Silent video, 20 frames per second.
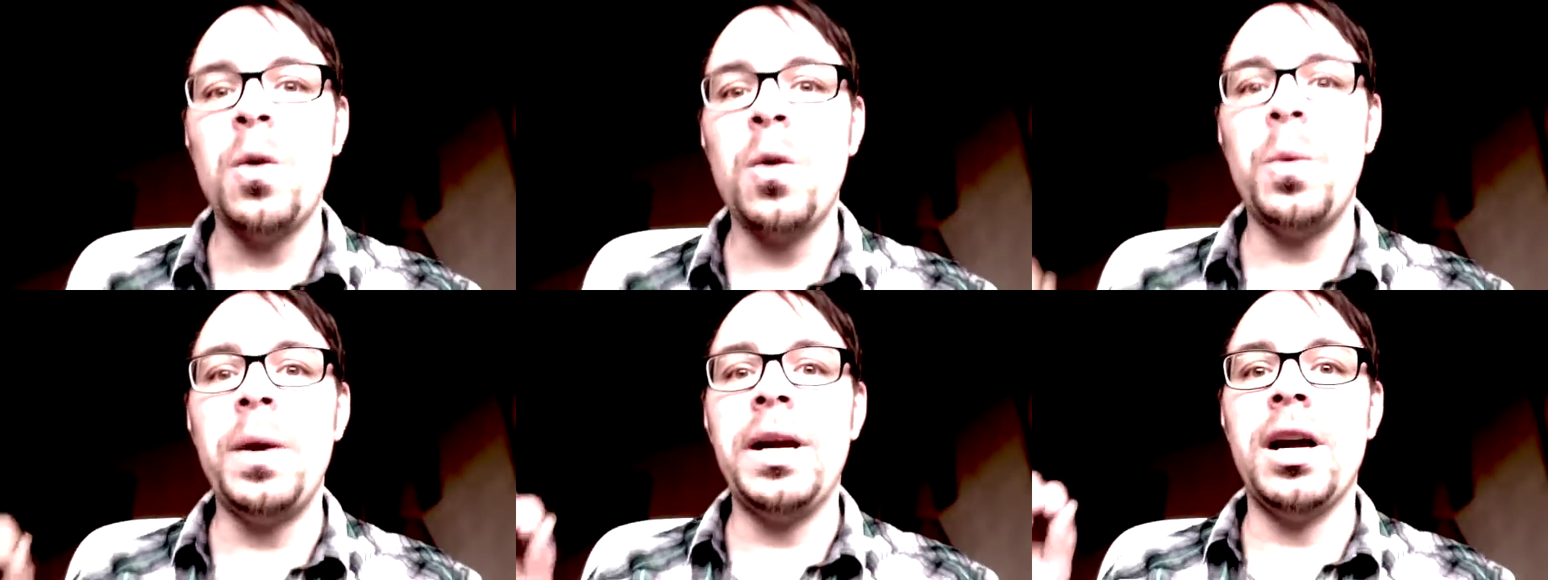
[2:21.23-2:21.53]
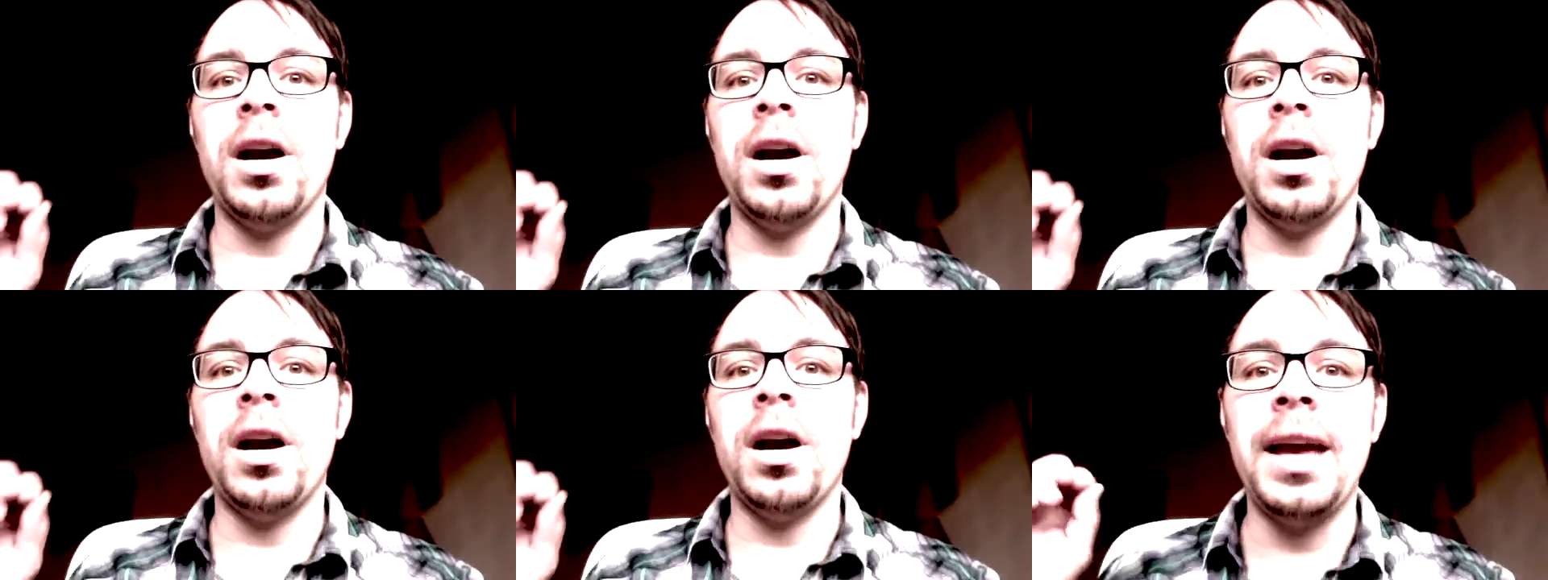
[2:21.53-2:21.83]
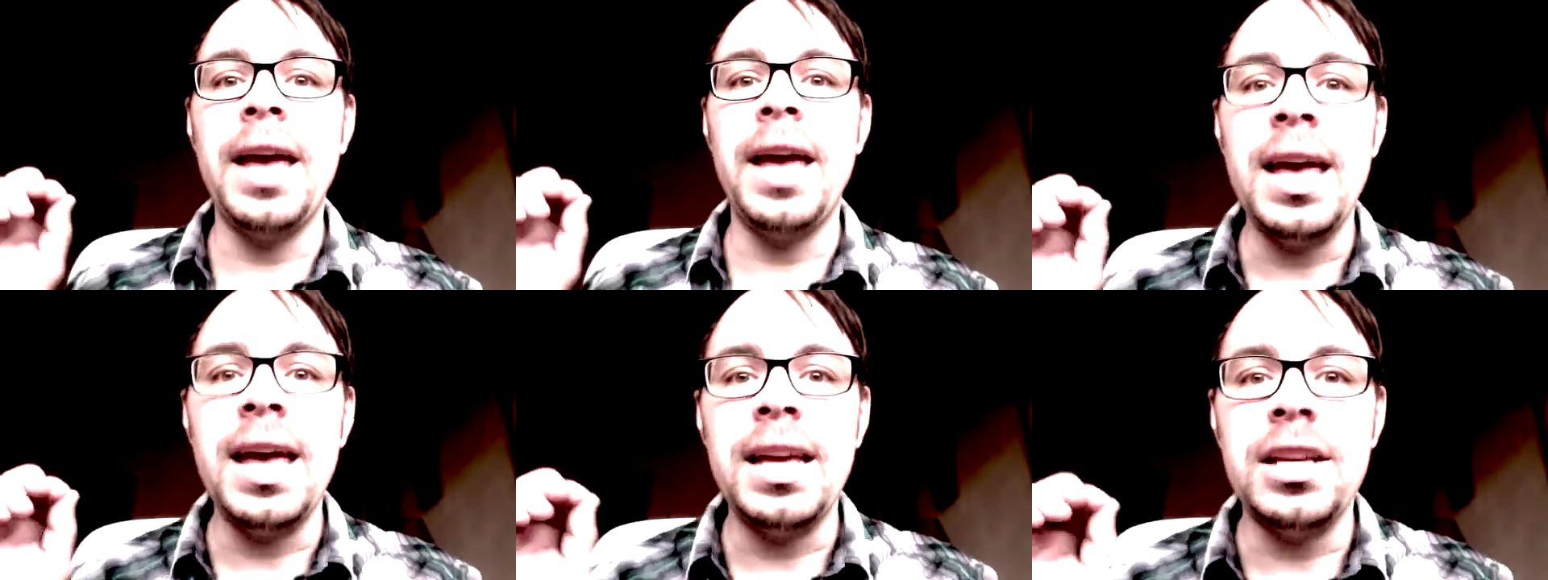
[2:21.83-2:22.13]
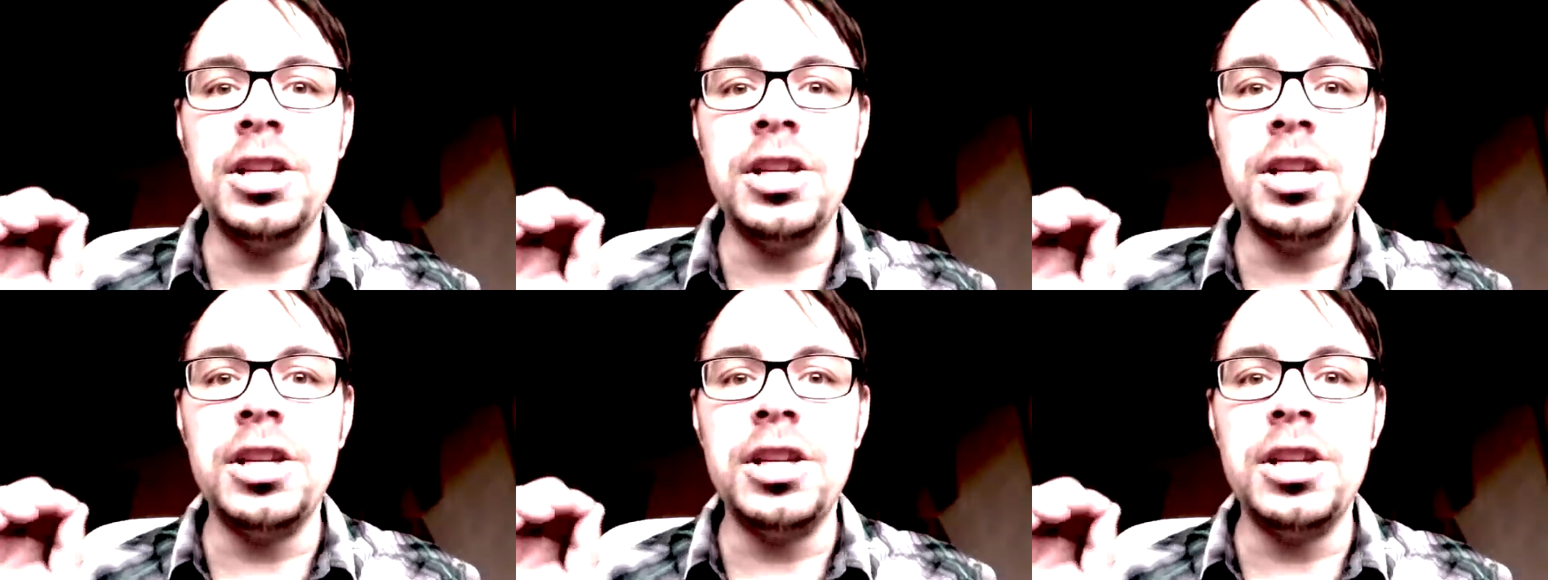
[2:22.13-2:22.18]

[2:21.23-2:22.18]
We are a